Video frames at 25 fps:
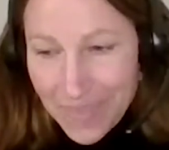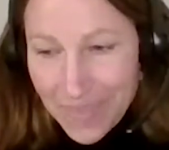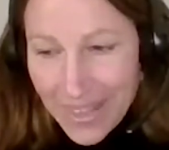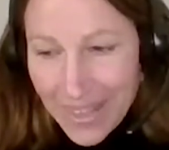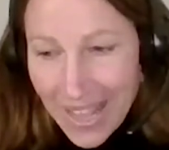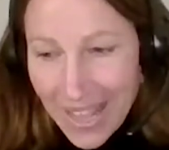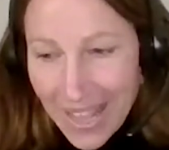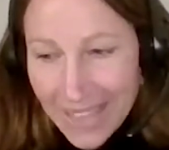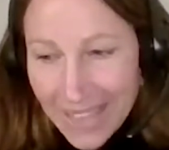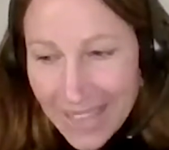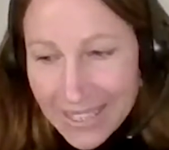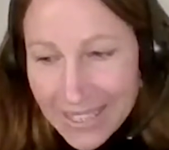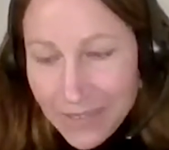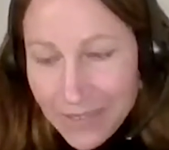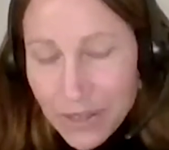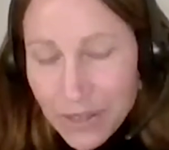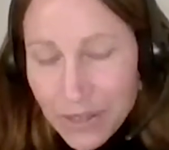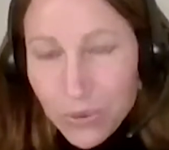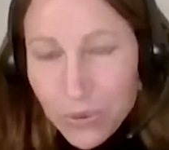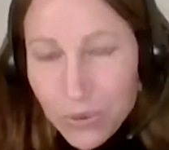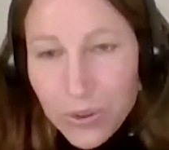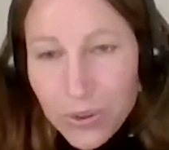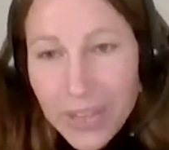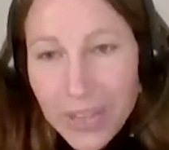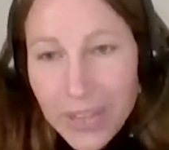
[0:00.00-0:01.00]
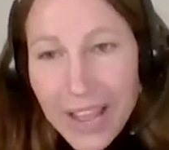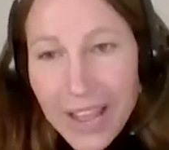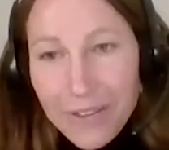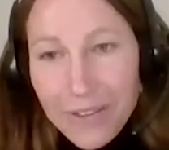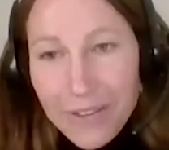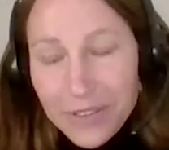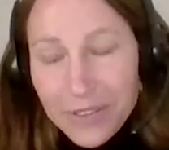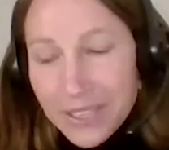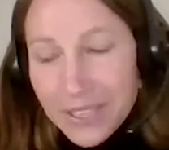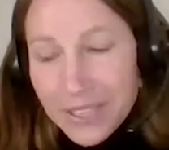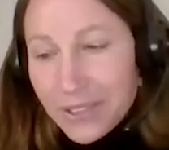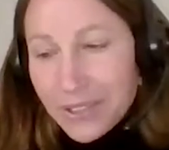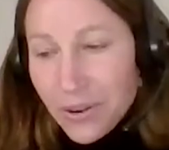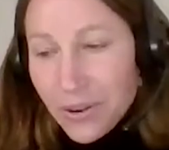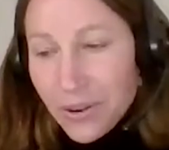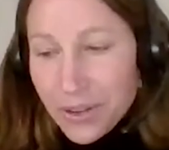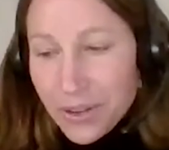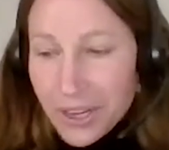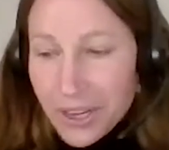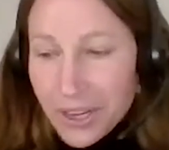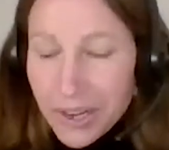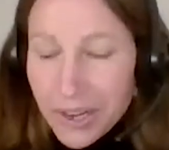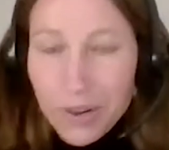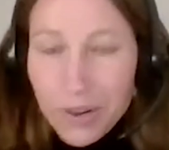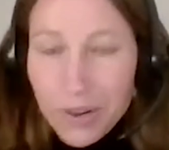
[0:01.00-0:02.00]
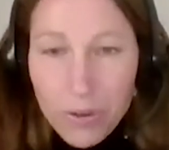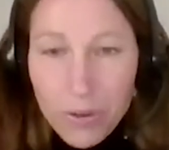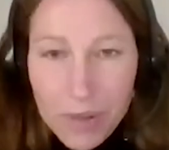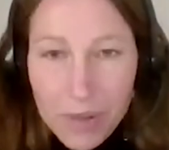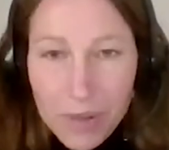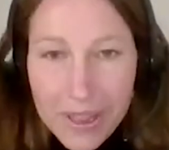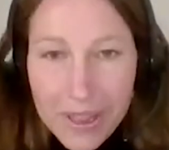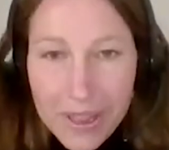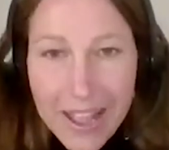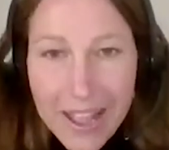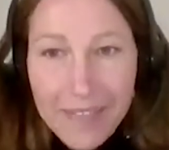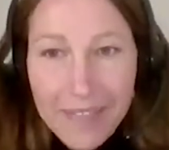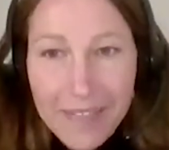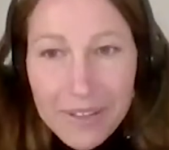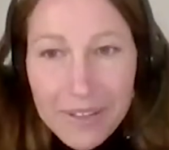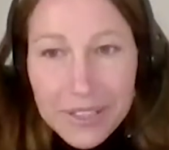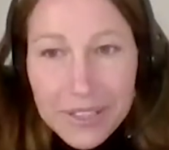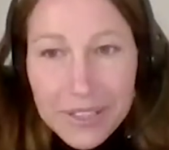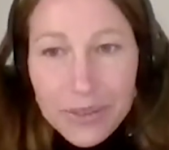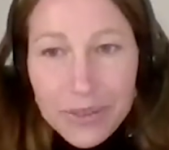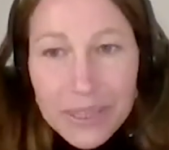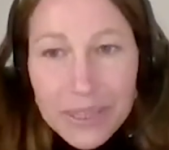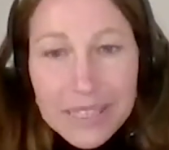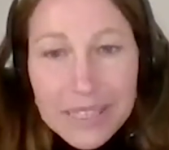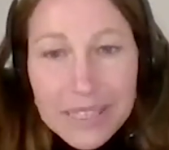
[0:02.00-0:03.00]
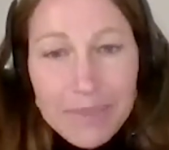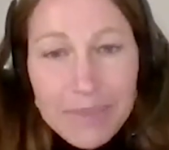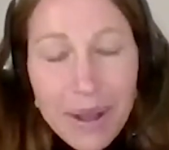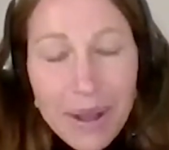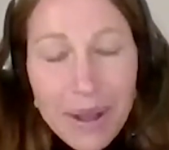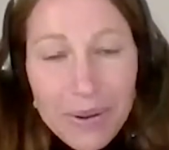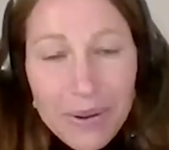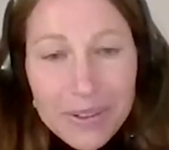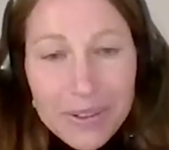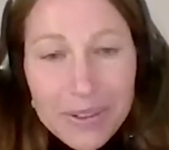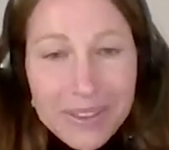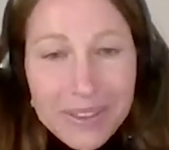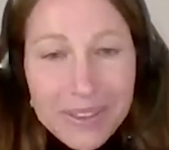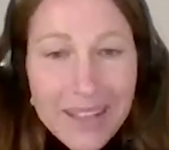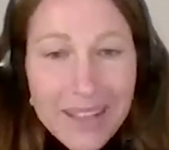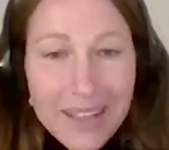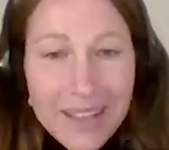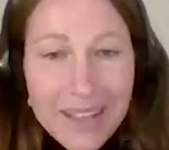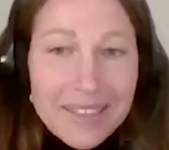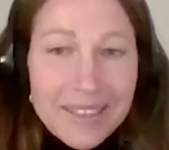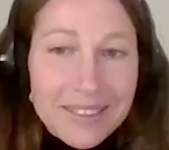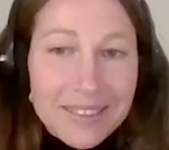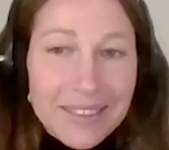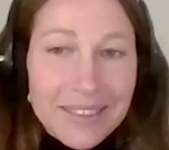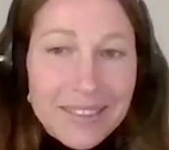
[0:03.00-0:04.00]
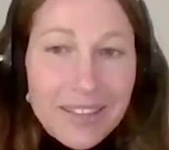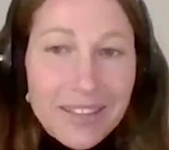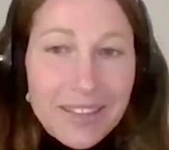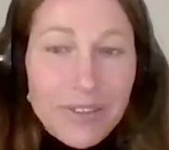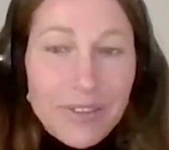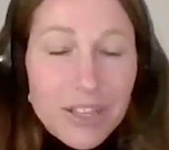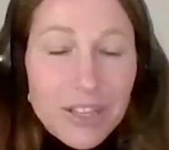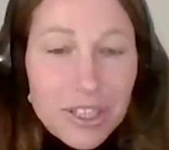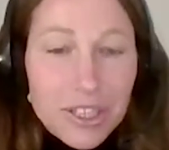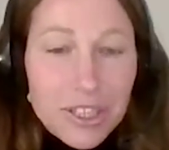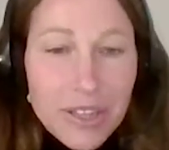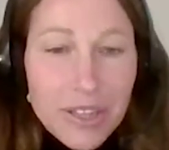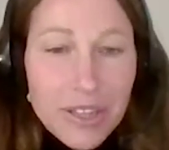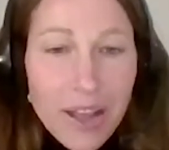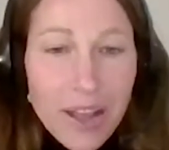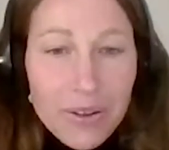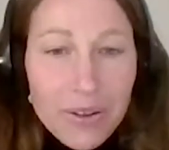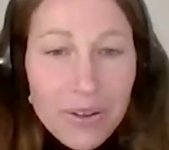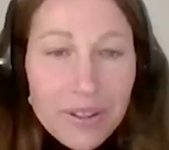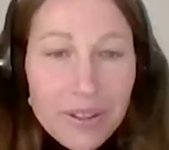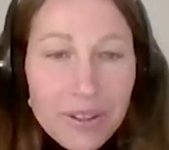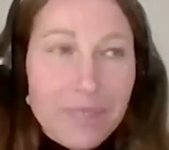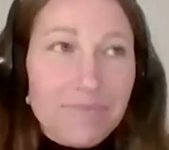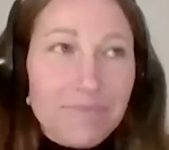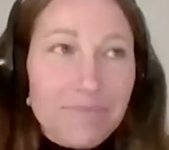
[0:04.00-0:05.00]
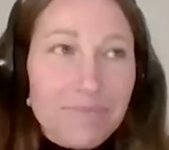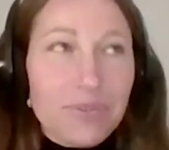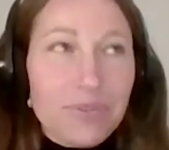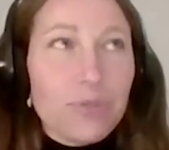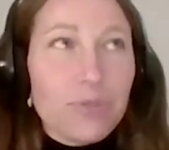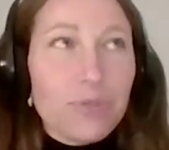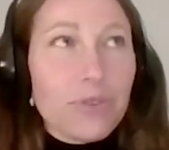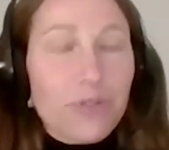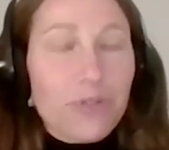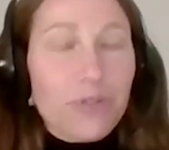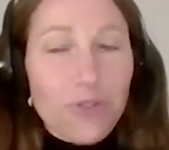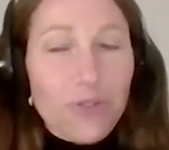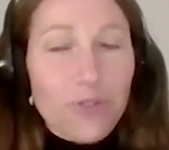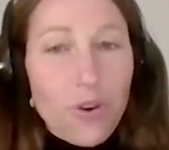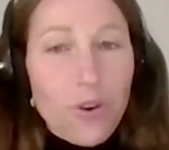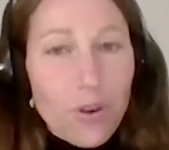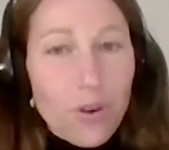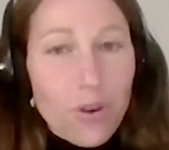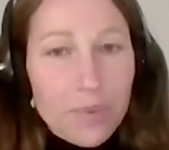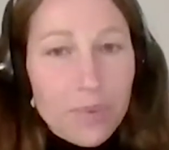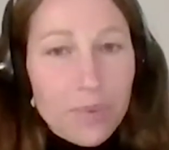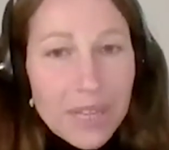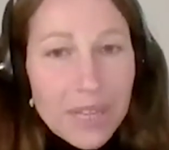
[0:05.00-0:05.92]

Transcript: I think we do not have this on a global level. So it's about, like, this is the question, how to reform the